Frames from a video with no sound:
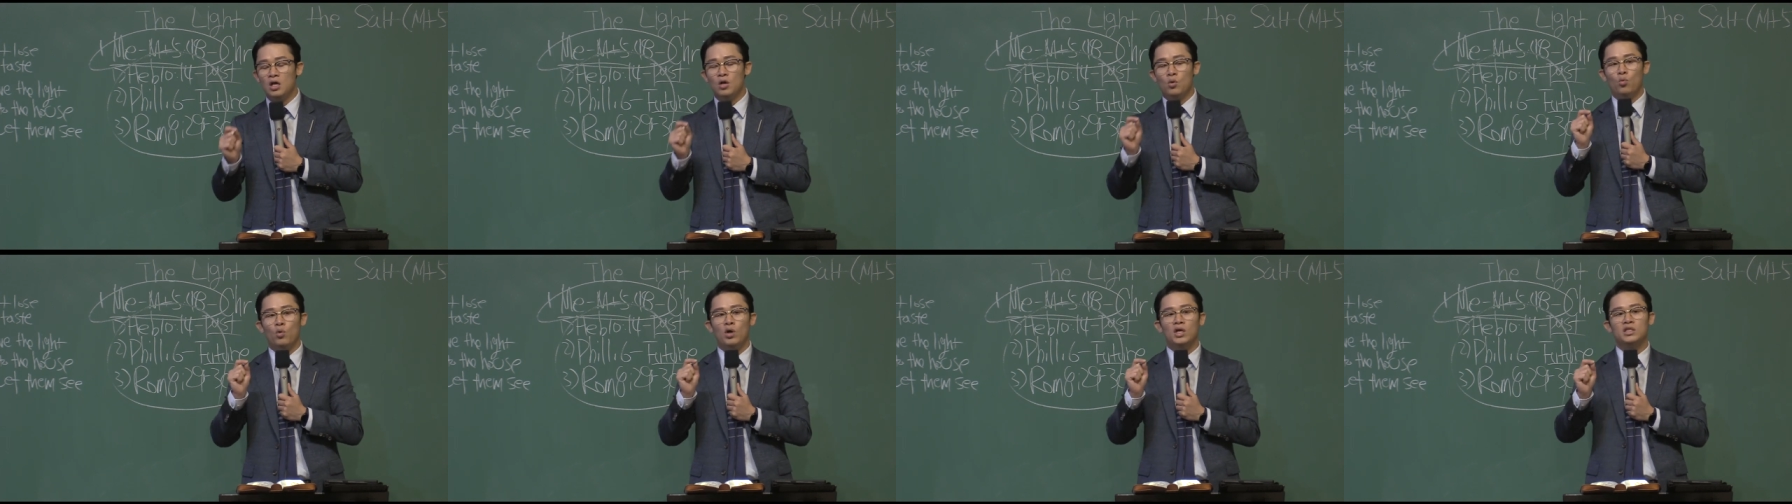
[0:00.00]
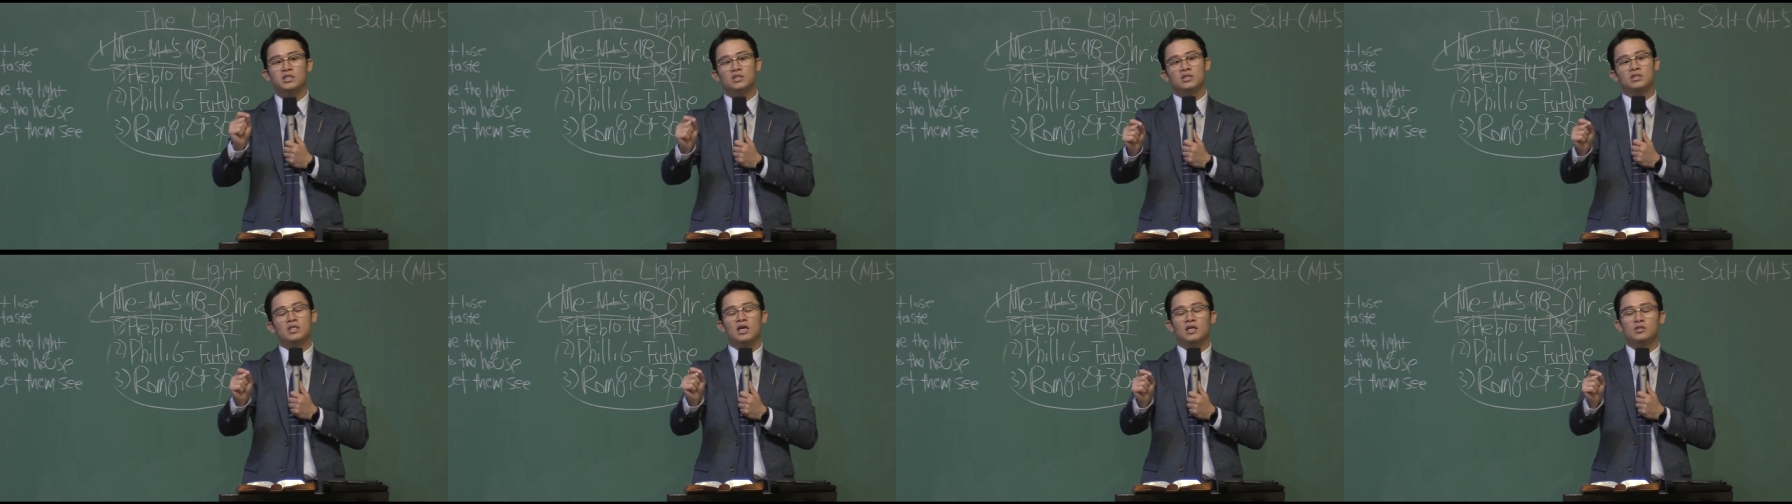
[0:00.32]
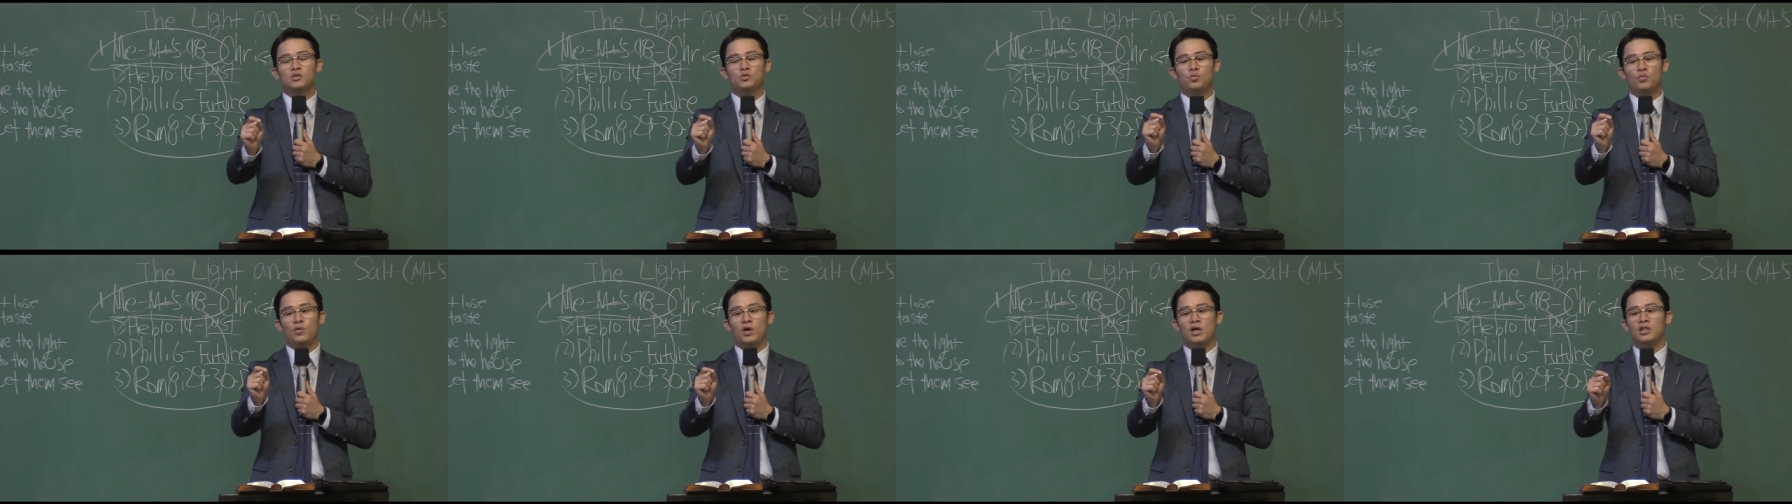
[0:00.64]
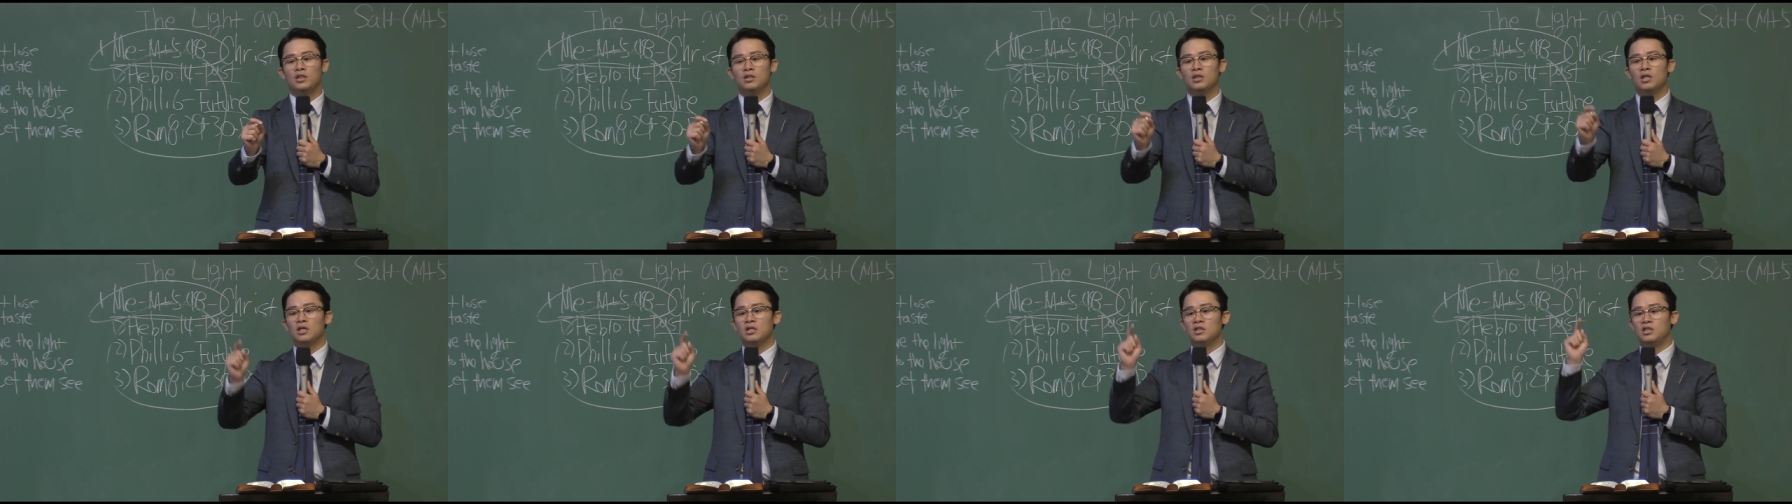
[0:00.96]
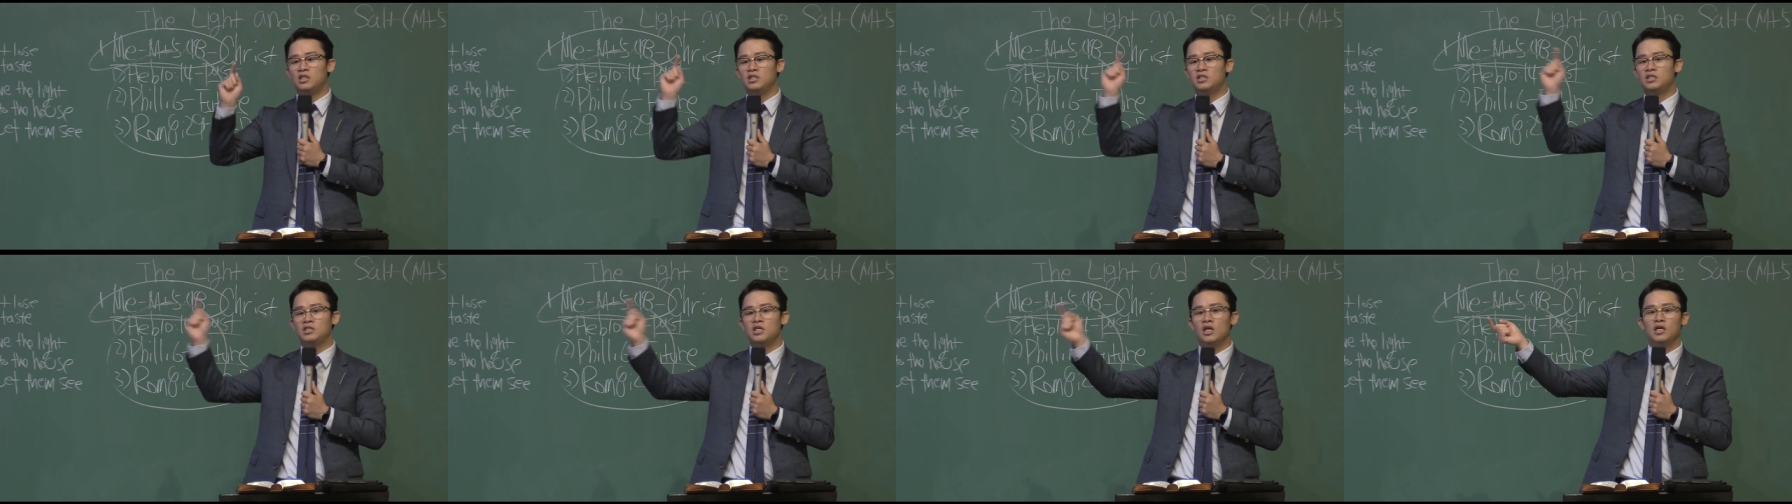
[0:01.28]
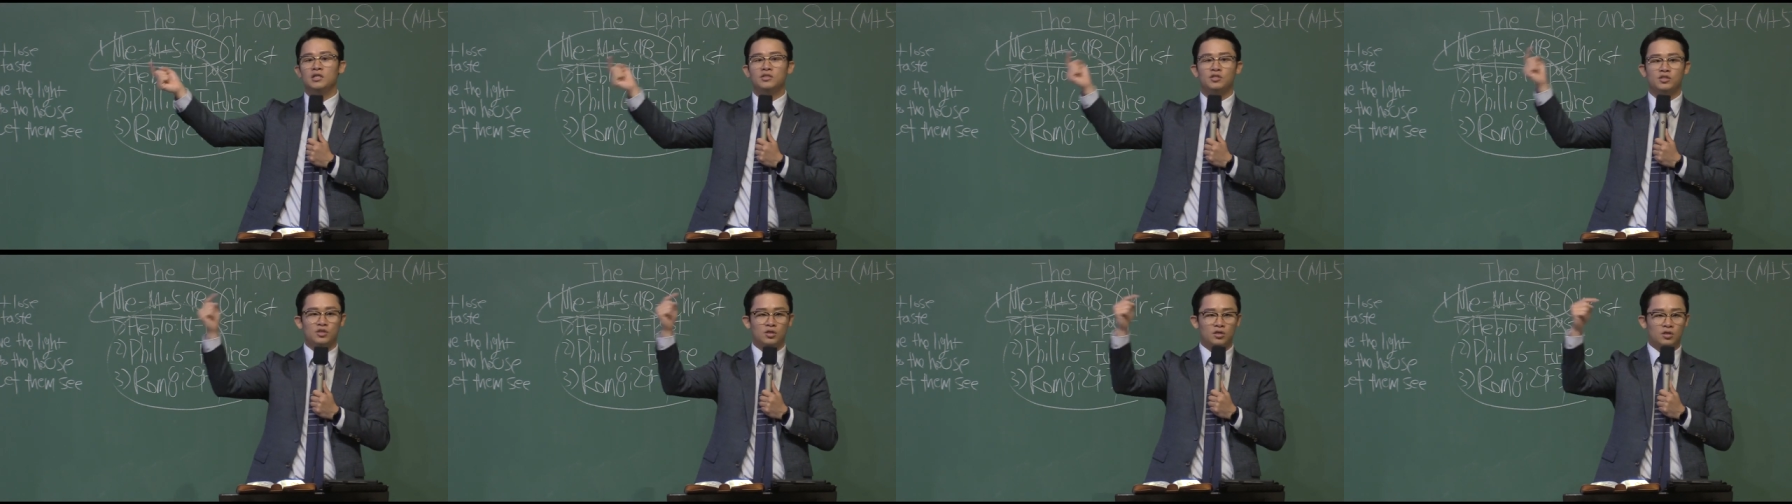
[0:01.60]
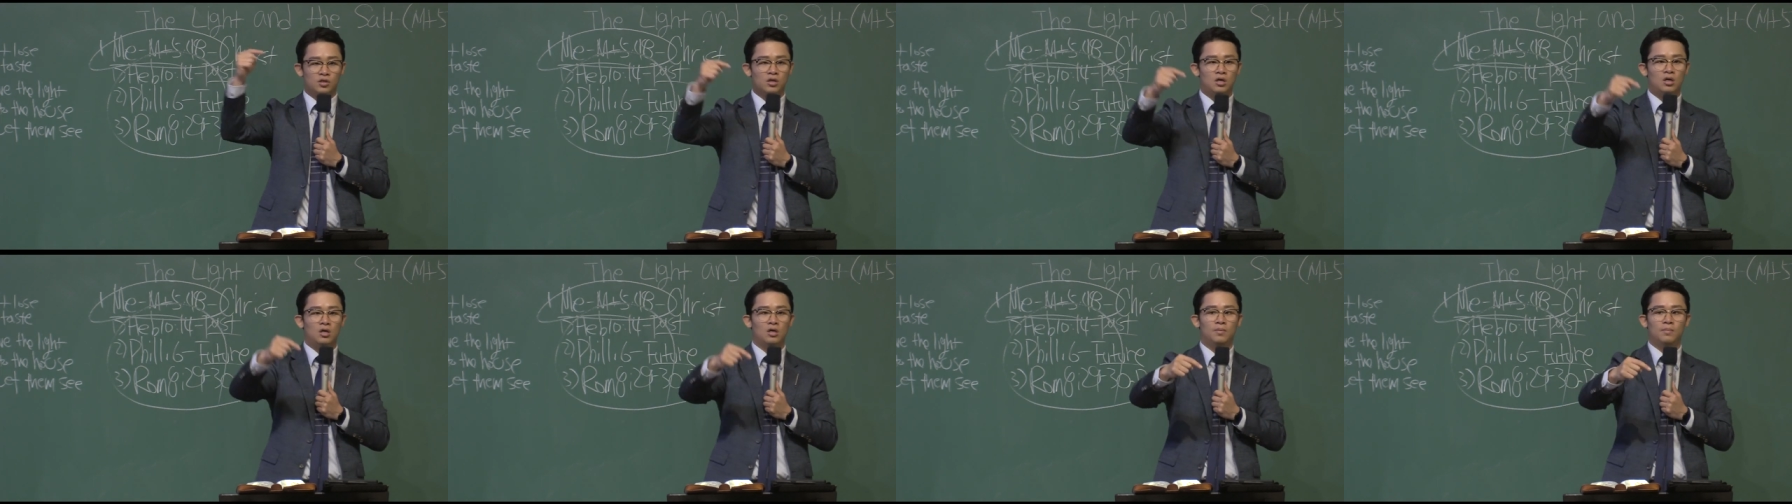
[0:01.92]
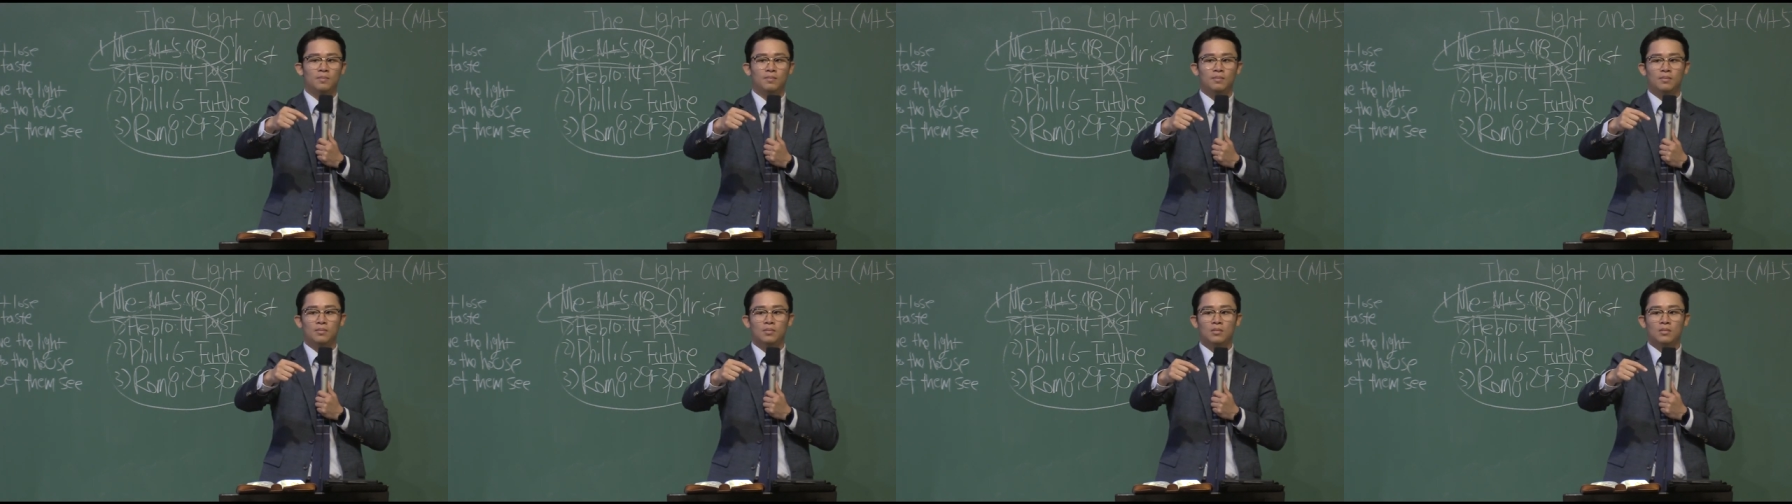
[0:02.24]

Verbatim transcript: that's when disaster come.